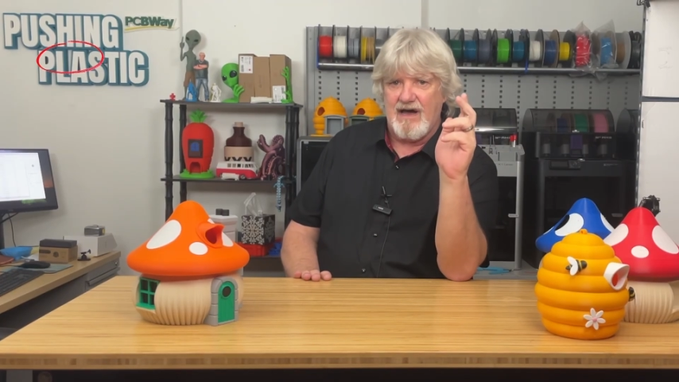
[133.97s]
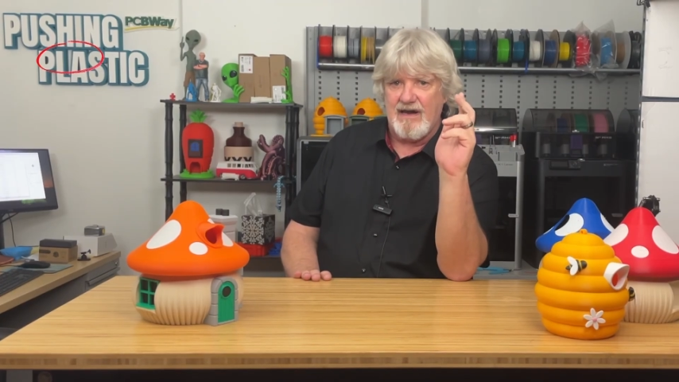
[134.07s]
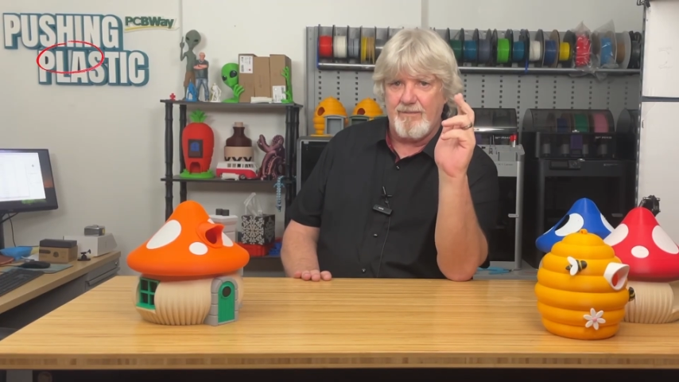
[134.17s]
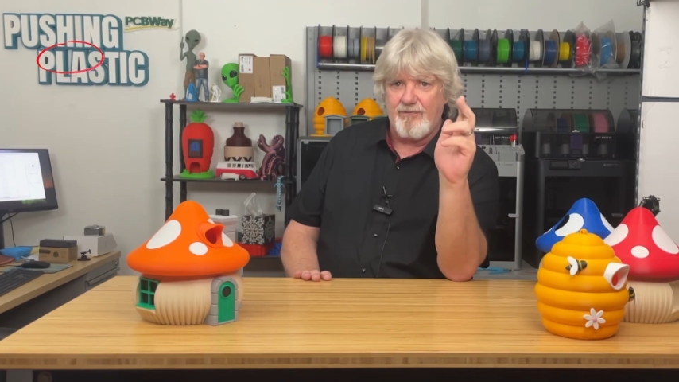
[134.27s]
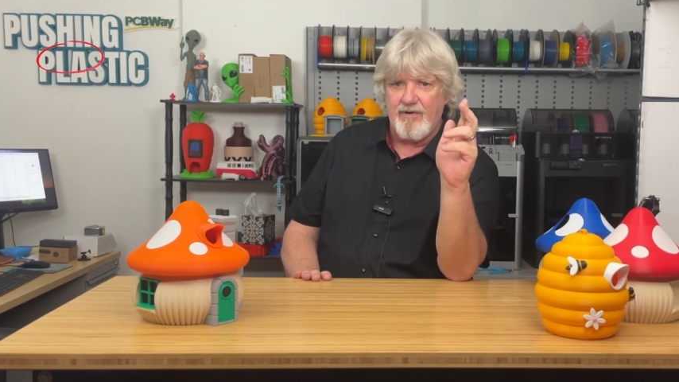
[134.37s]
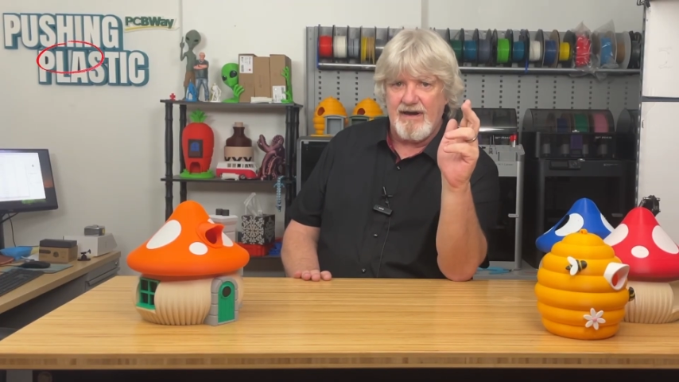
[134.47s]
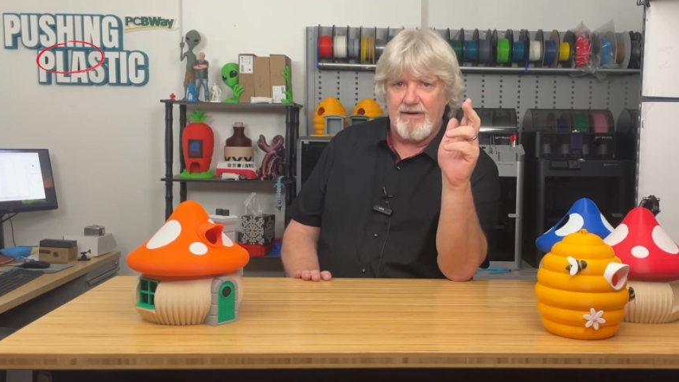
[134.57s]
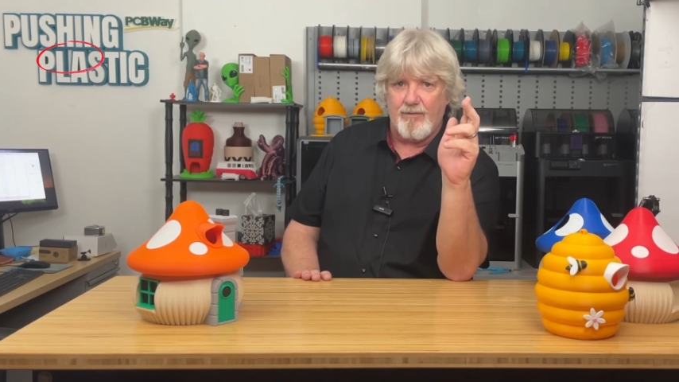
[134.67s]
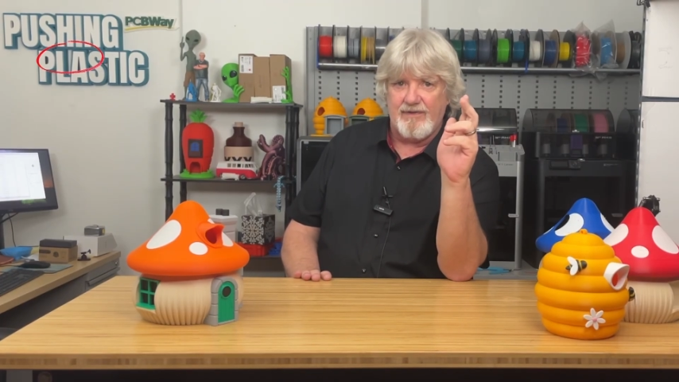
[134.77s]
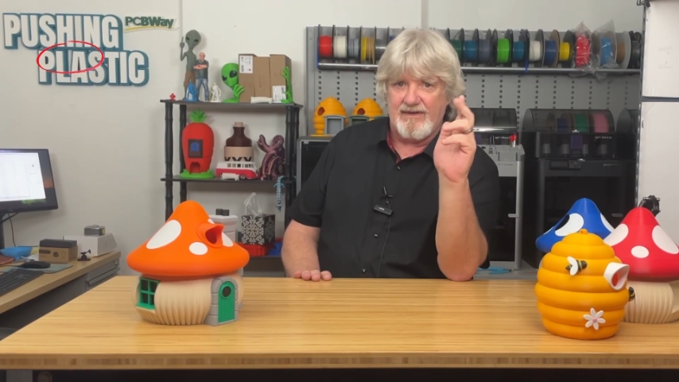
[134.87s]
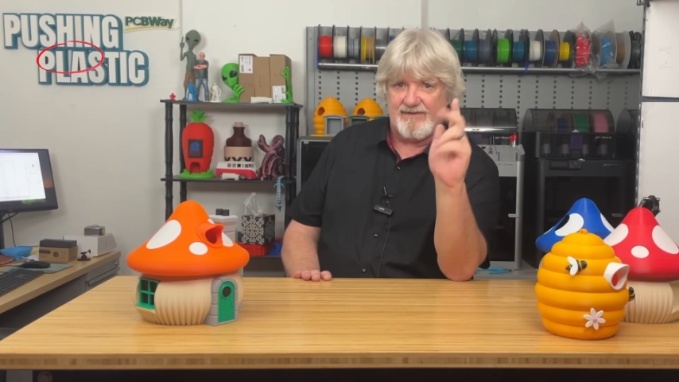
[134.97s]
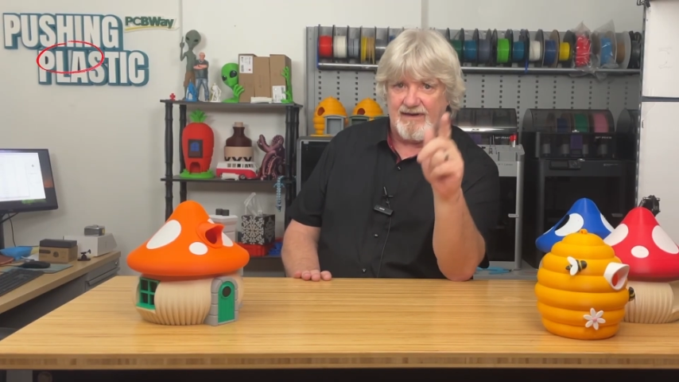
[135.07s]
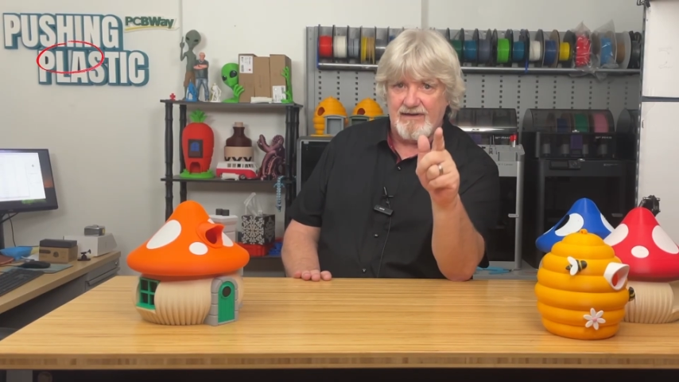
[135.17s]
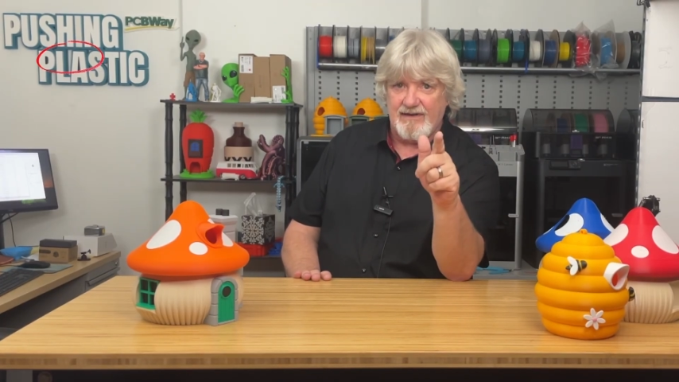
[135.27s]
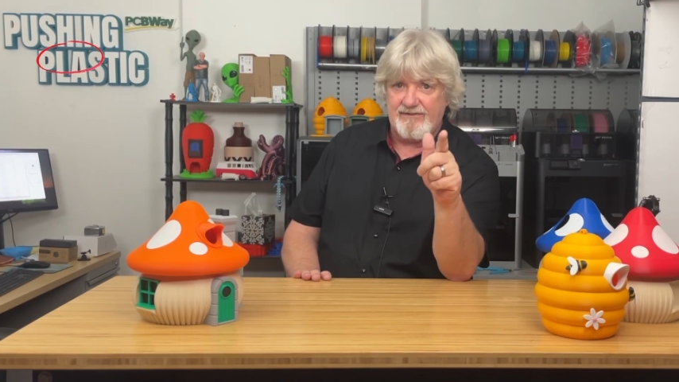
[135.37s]
on a printer with a
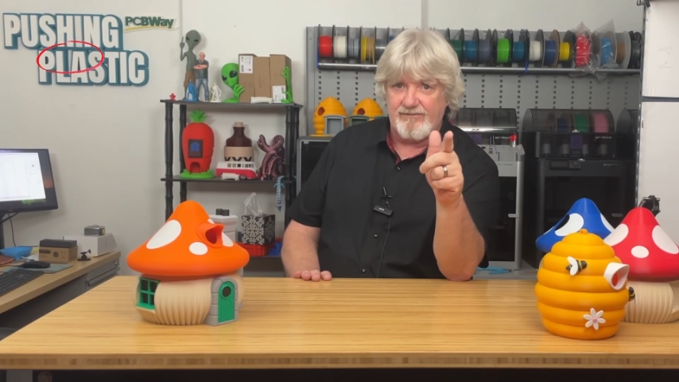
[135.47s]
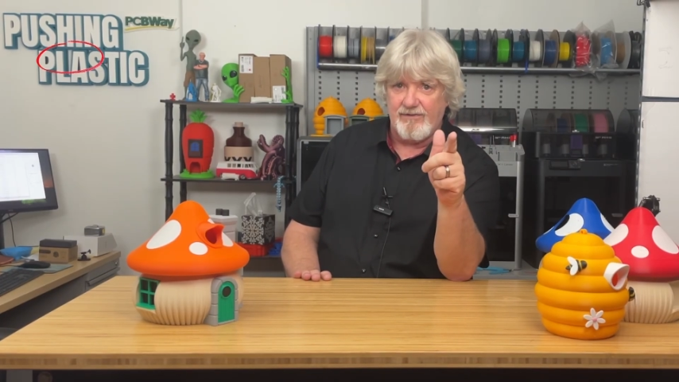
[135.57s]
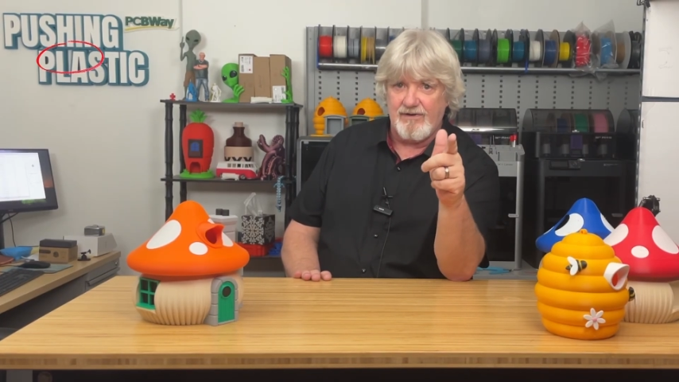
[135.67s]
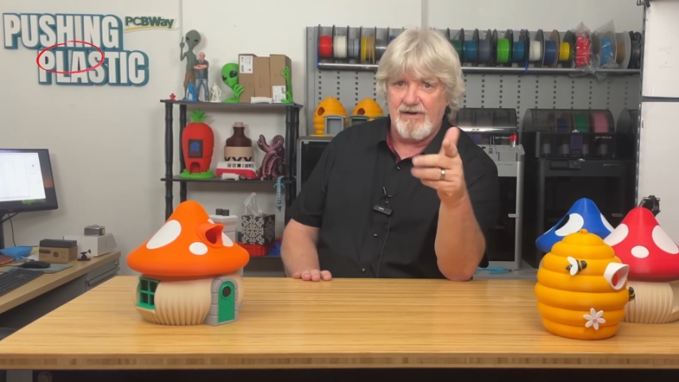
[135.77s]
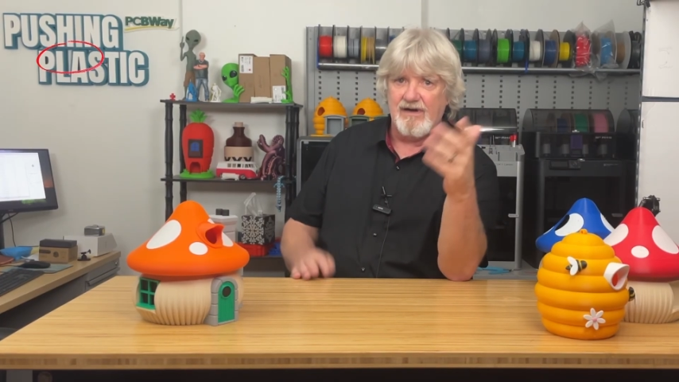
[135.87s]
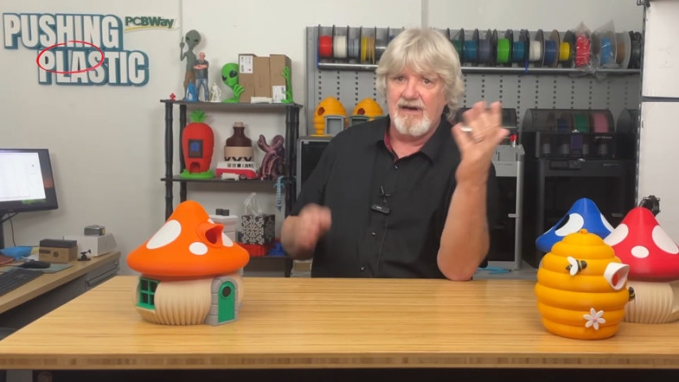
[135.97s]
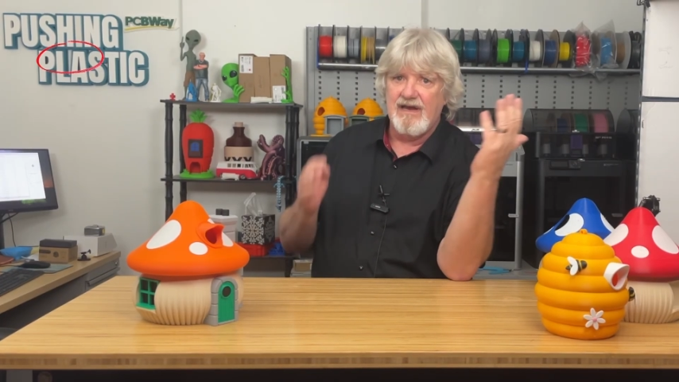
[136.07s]
single extruder,